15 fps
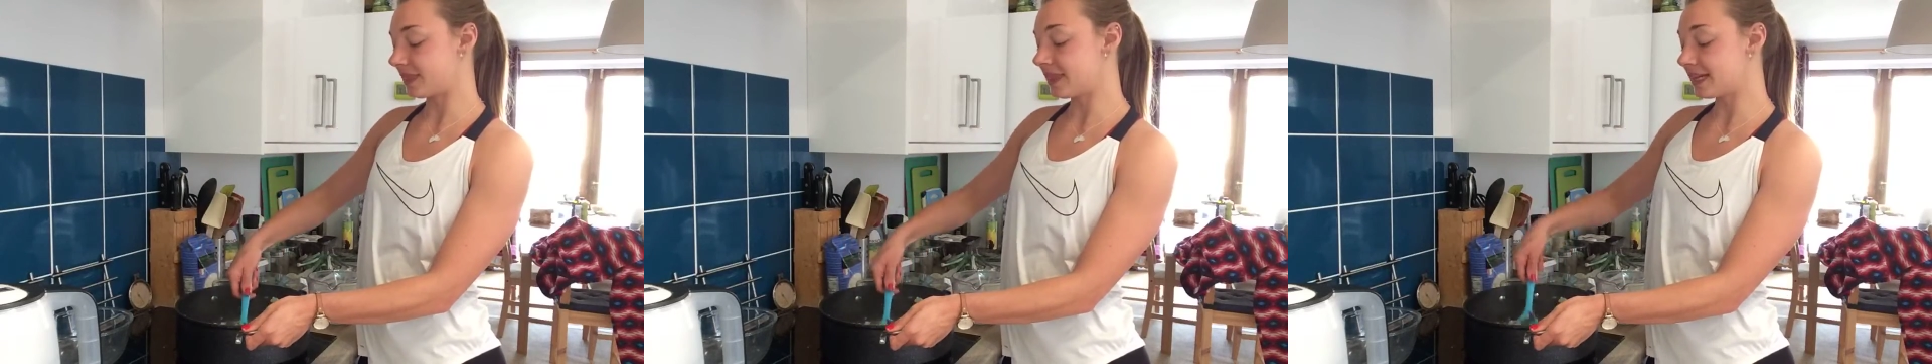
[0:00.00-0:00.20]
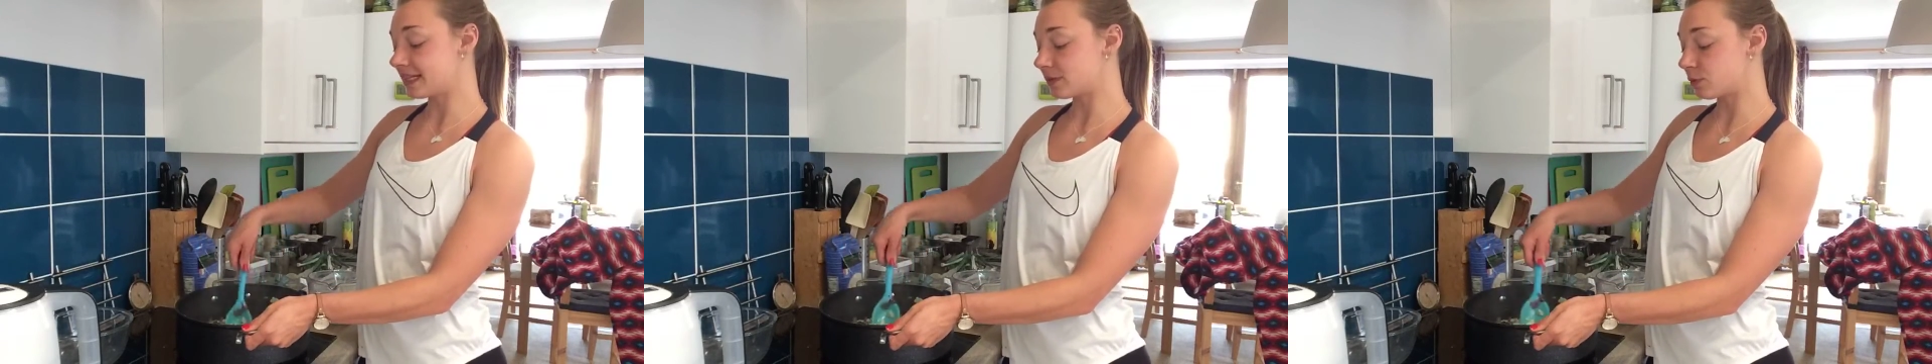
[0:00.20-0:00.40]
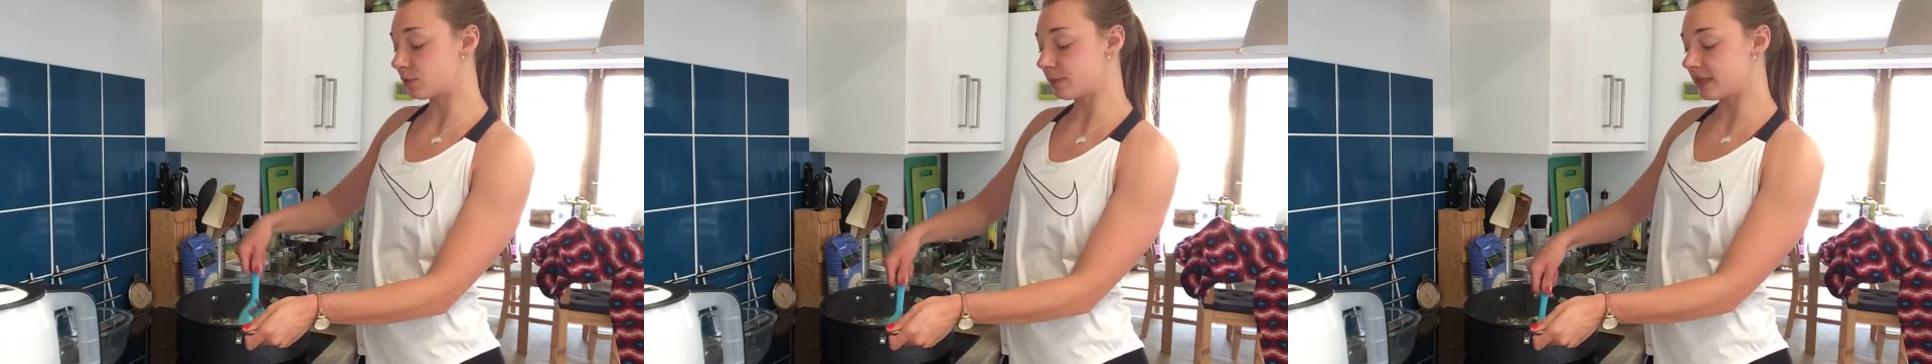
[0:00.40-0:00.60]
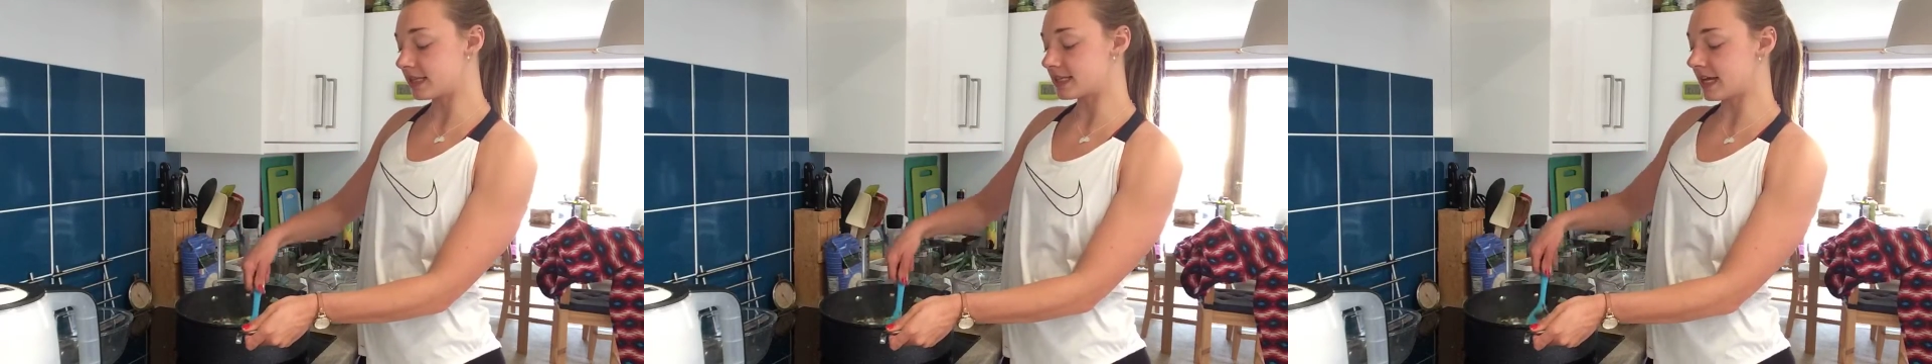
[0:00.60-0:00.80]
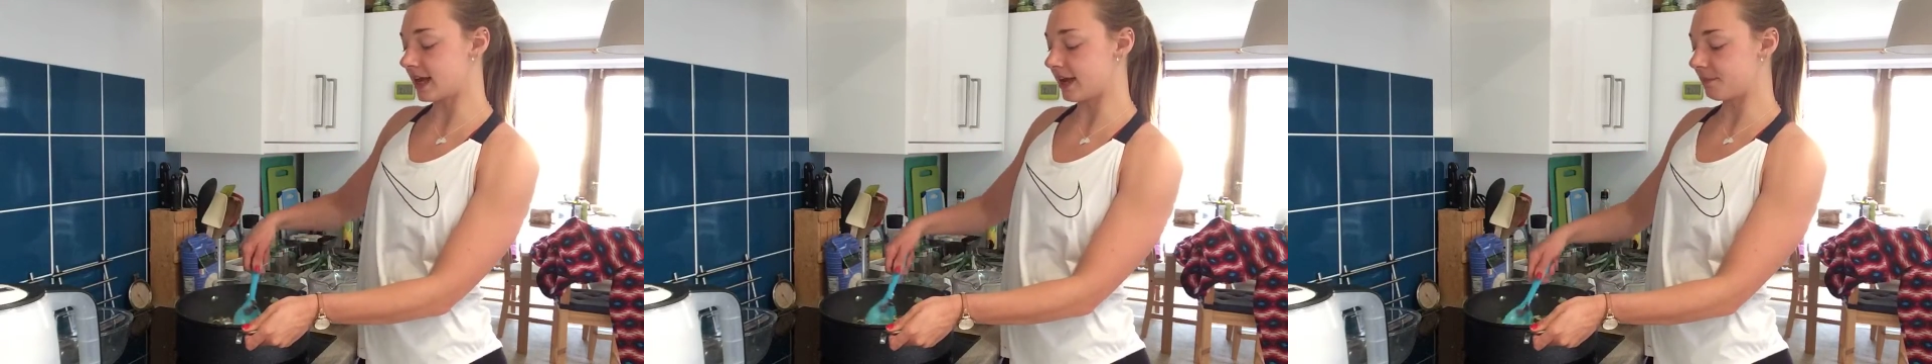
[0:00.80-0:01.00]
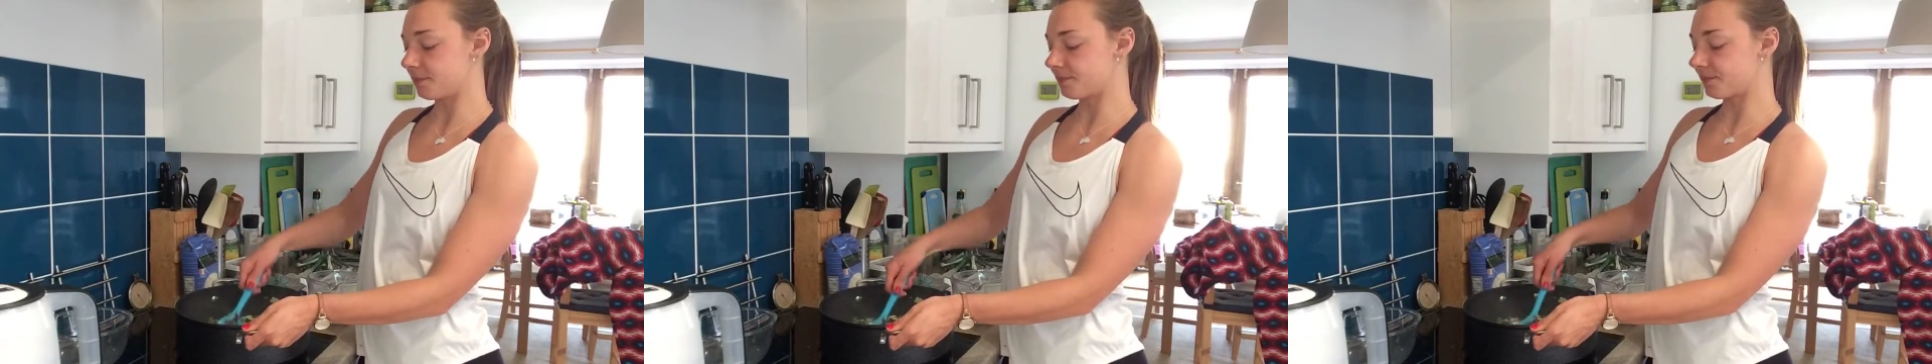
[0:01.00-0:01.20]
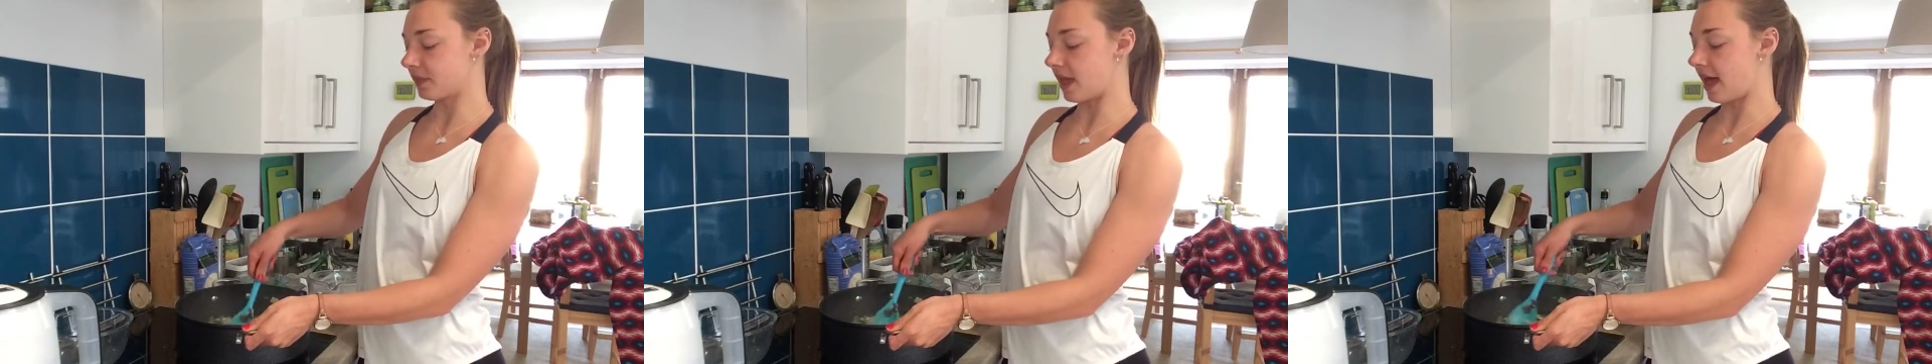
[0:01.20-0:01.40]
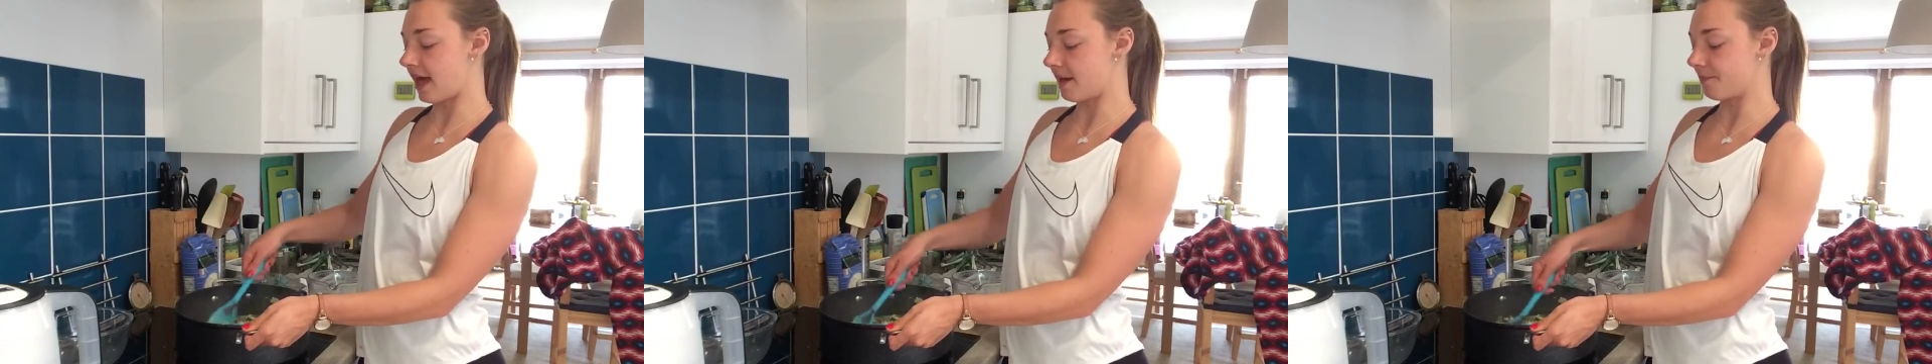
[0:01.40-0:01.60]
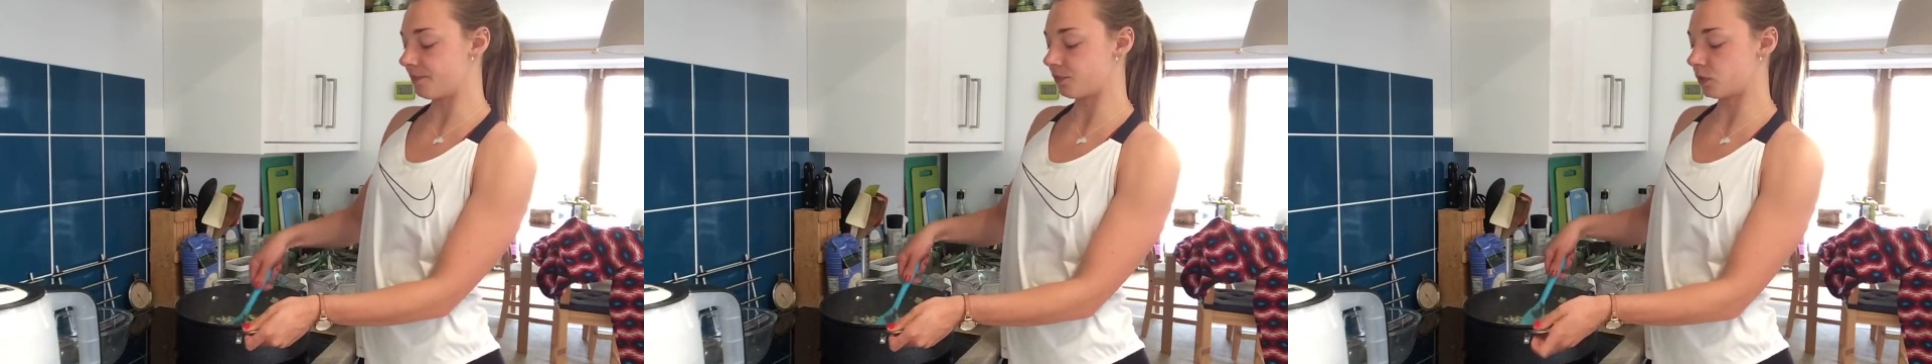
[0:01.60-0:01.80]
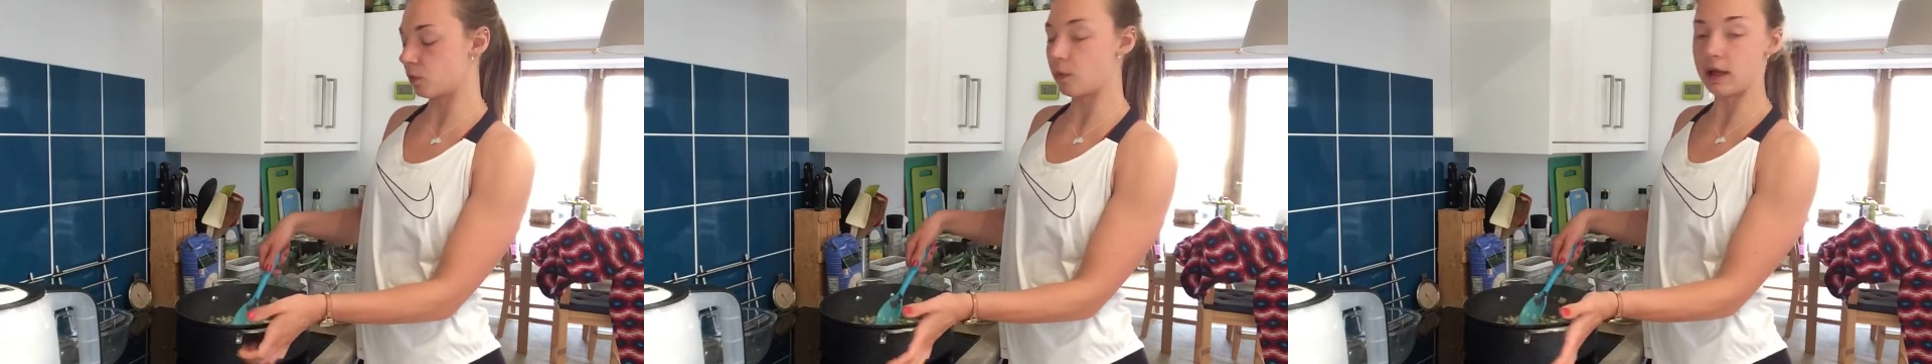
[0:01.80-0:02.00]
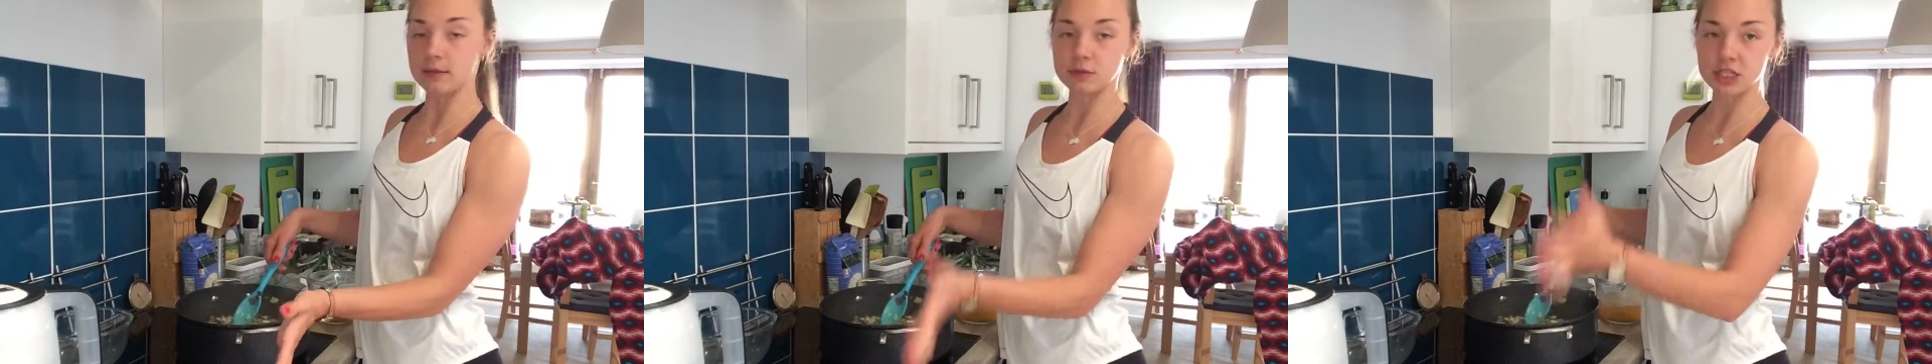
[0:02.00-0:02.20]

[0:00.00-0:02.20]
This would be the time, well,